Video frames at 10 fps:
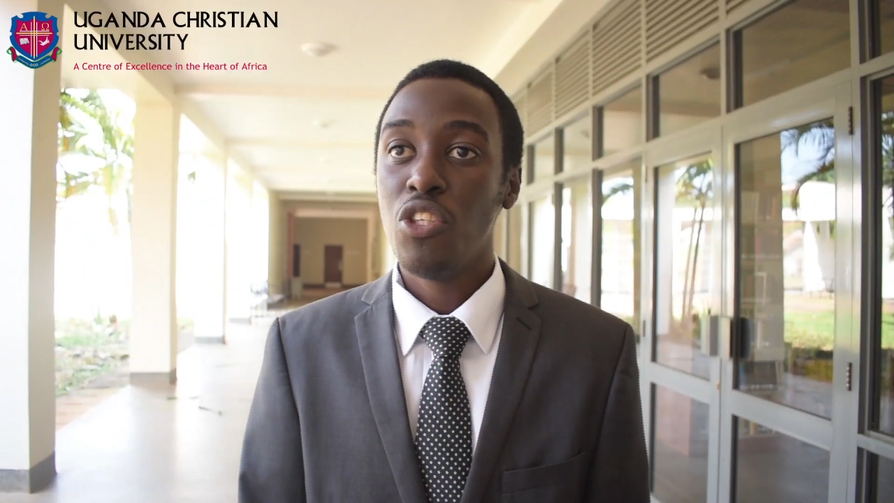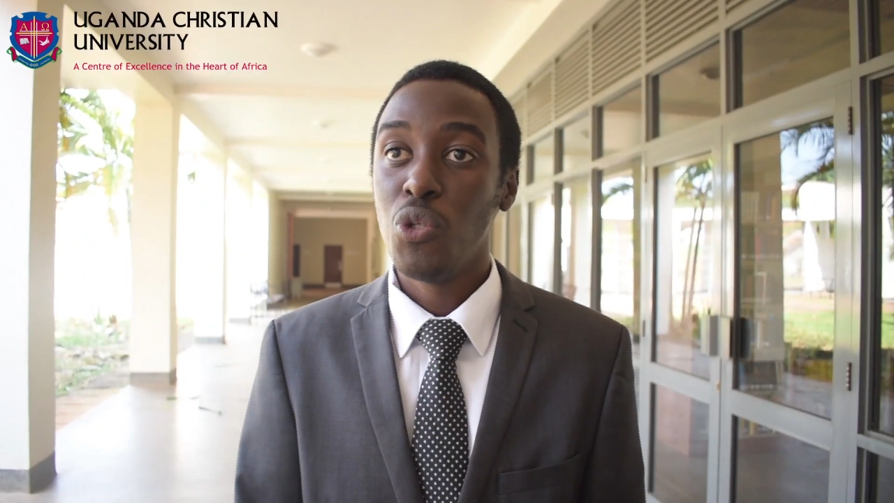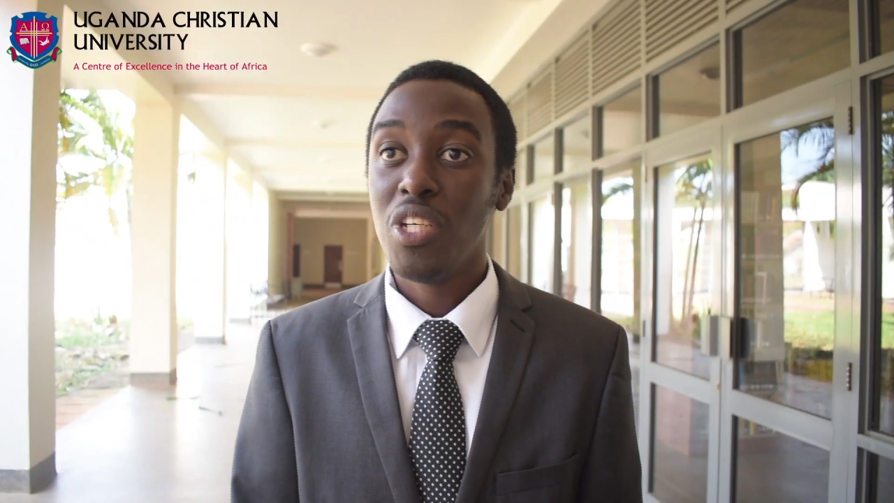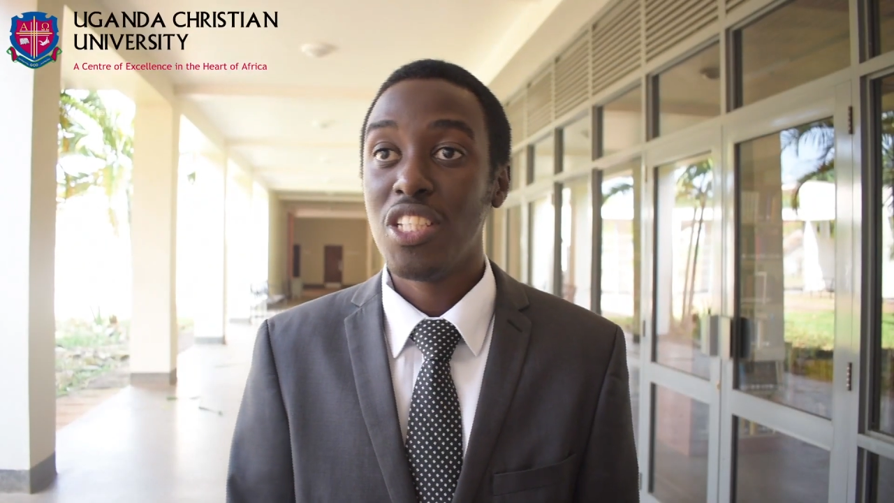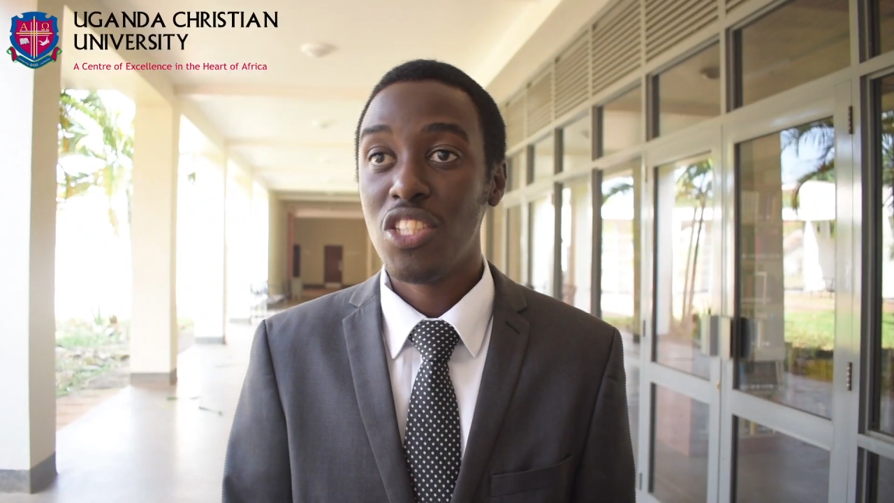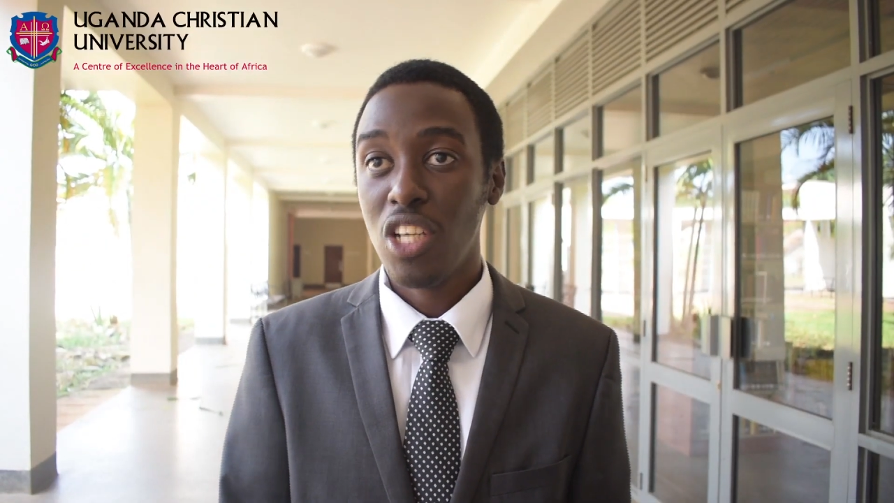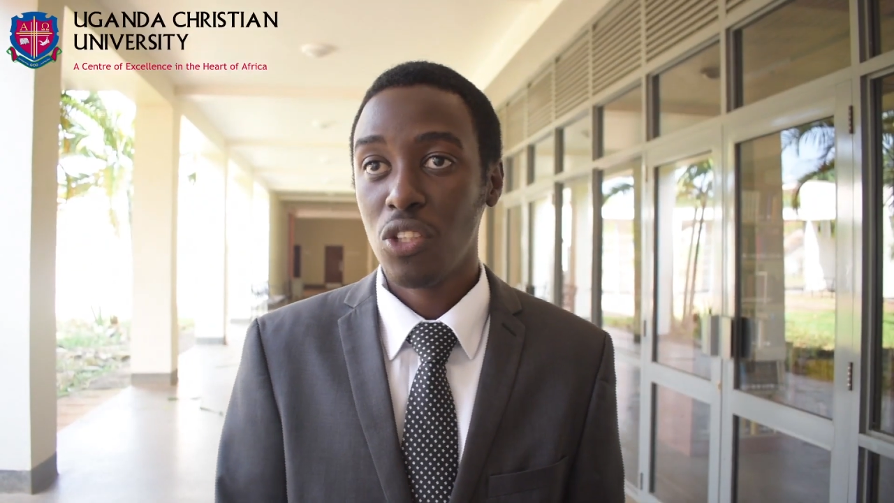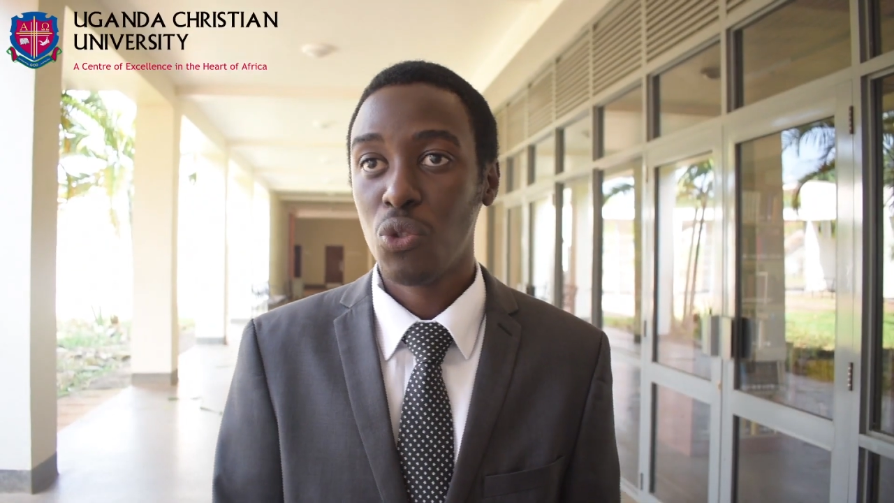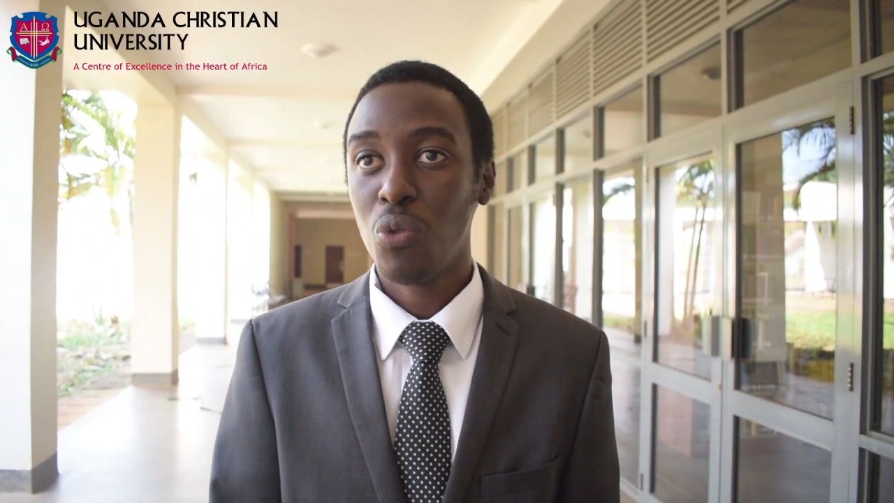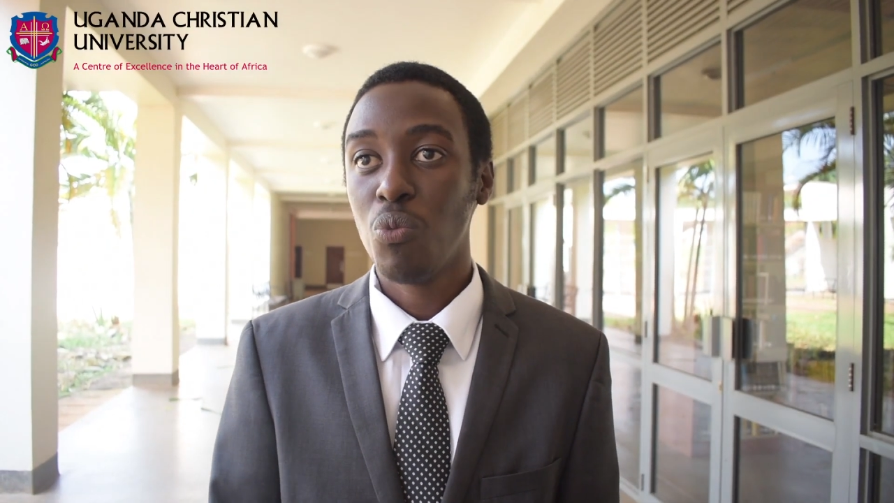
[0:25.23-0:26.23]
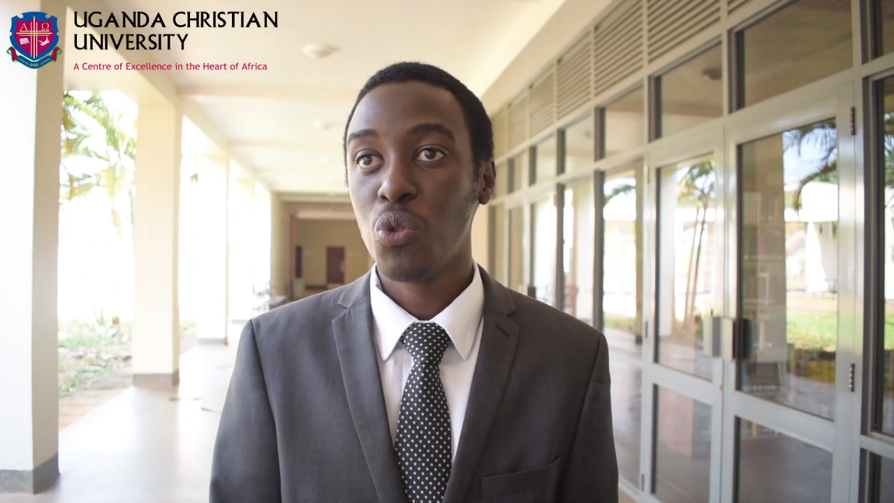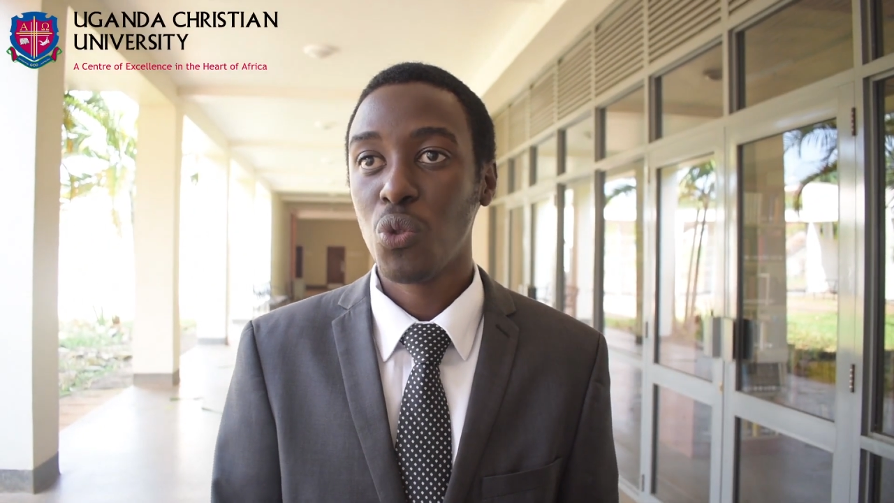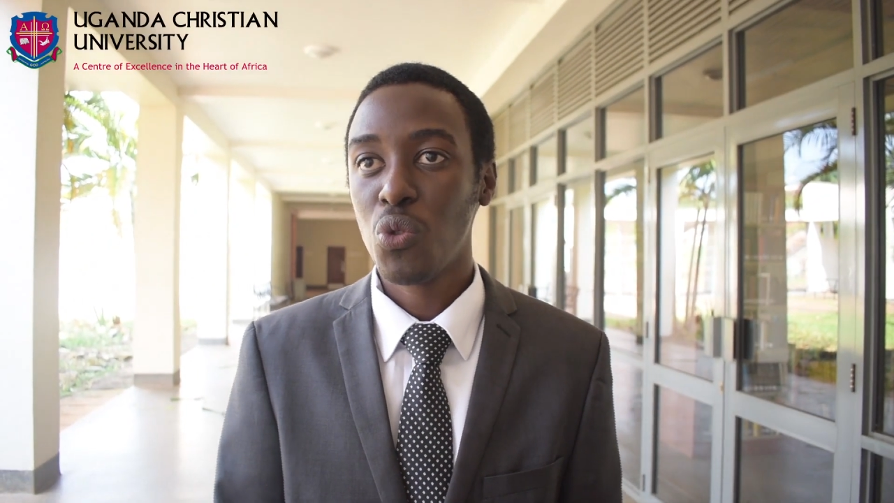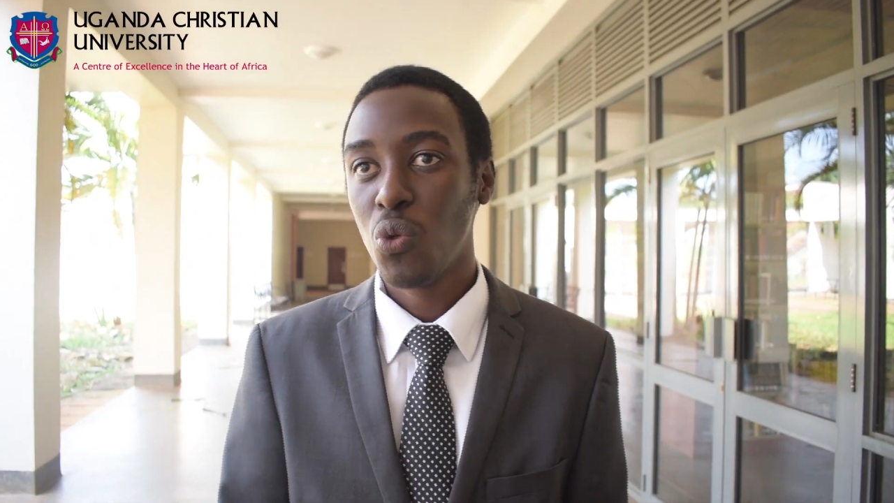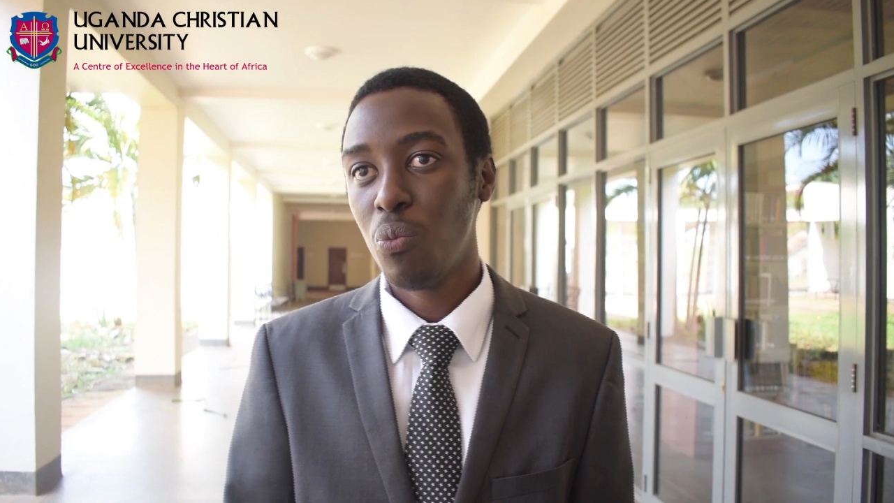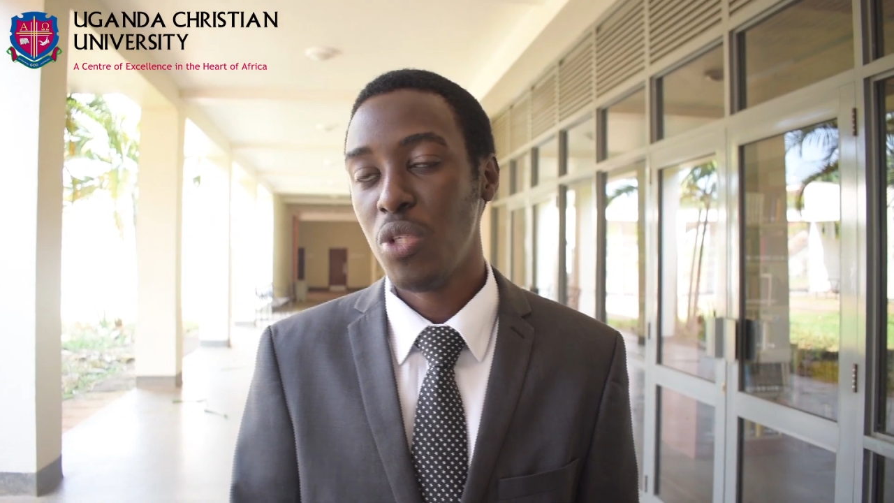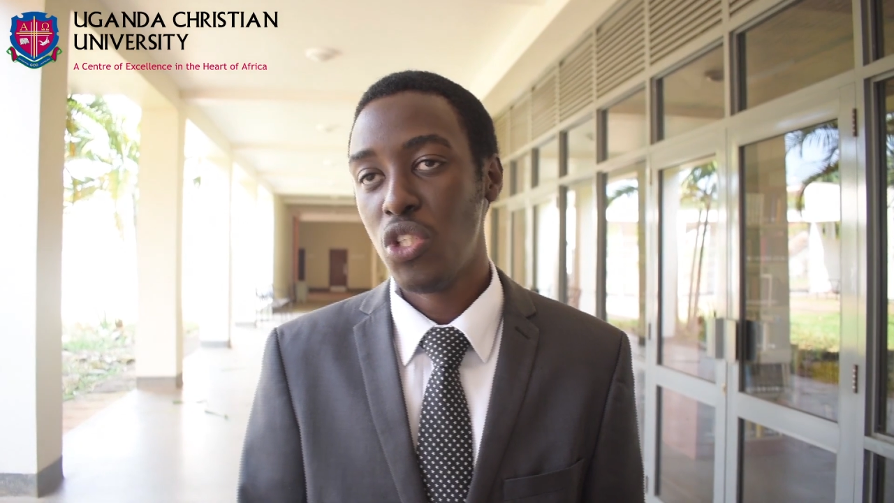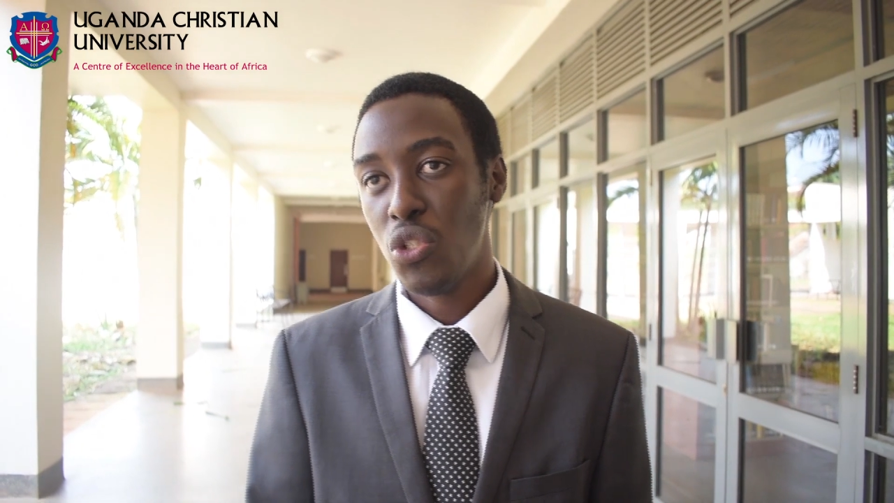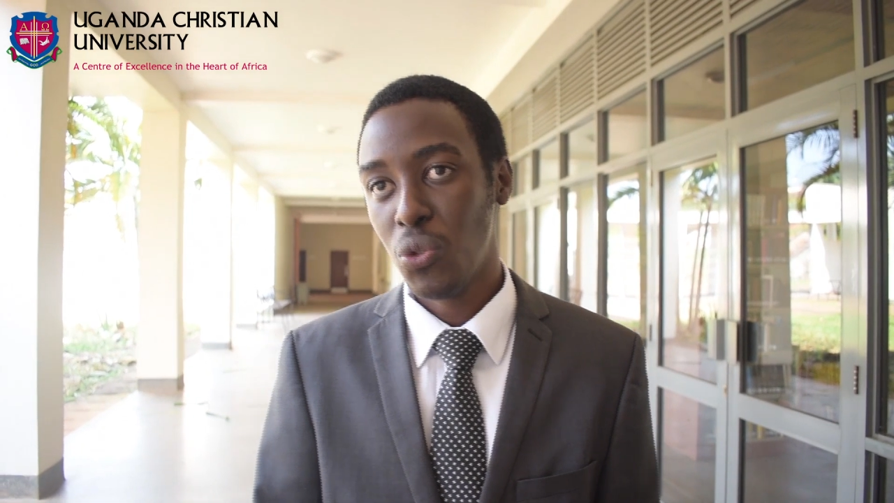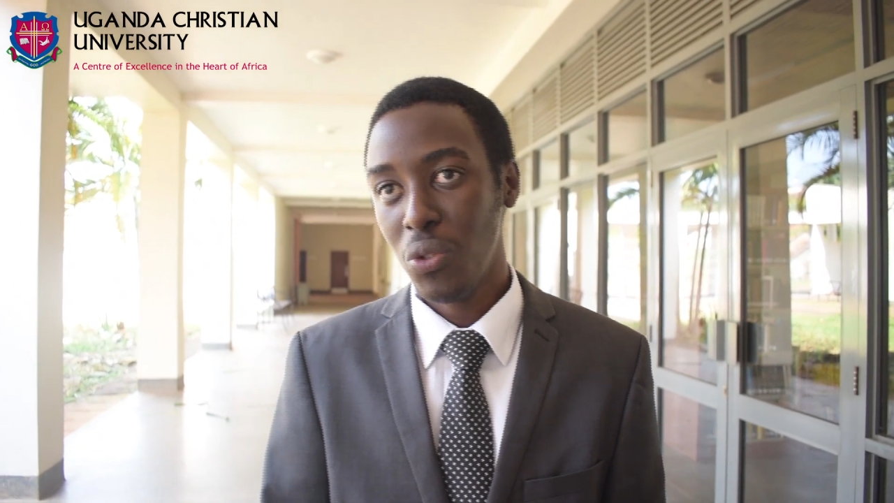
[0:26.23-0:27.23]
John H. Jackson Moot Court
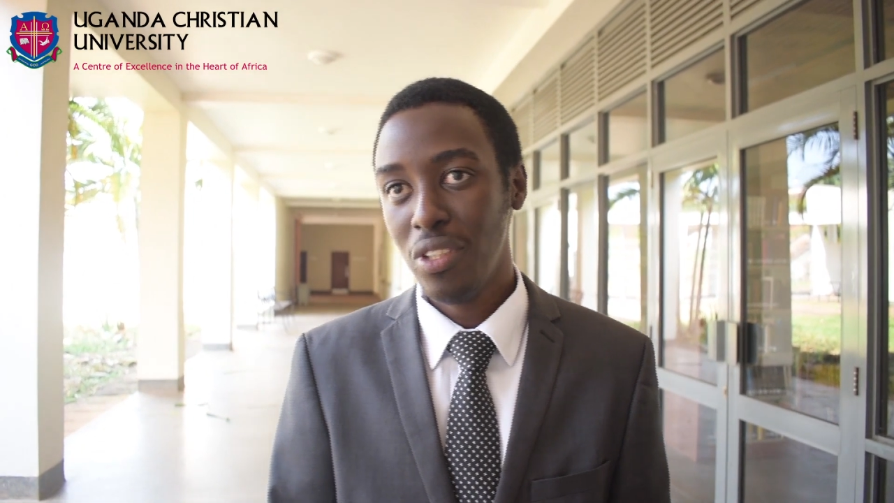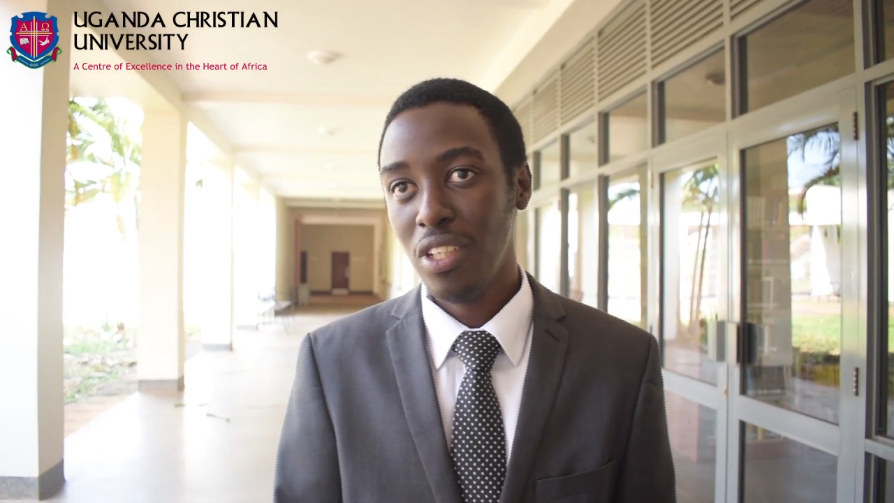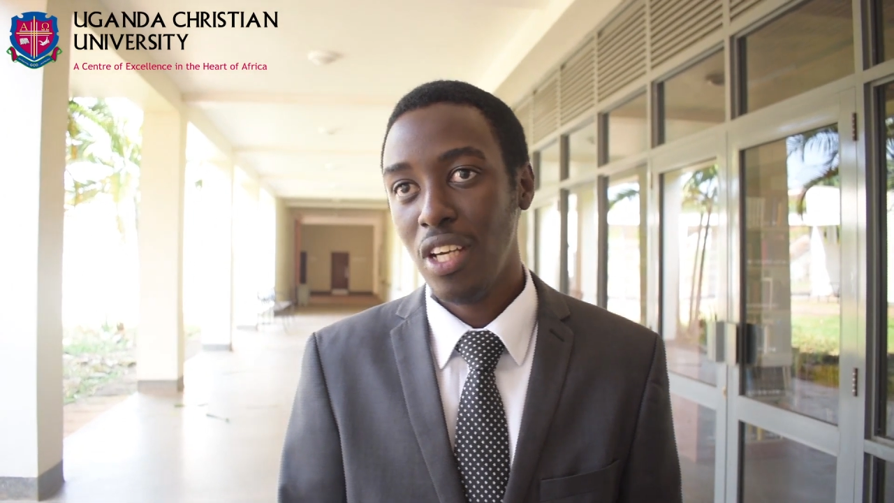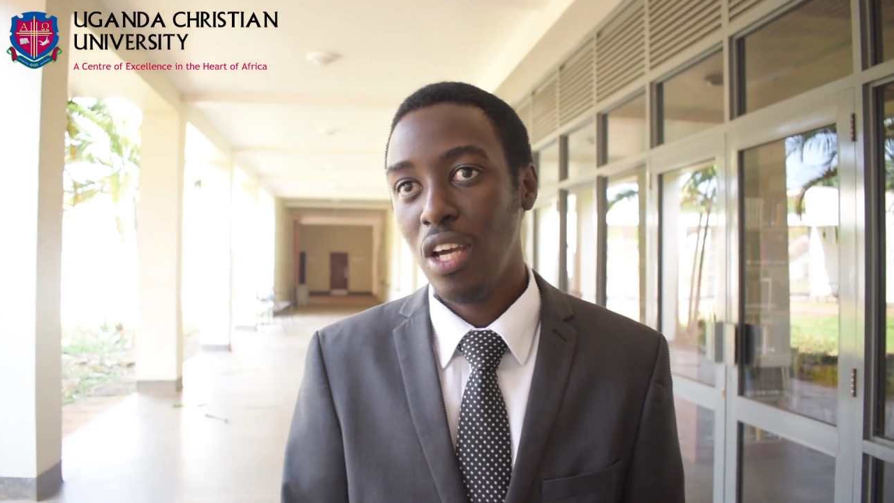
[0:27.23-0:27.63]
competition.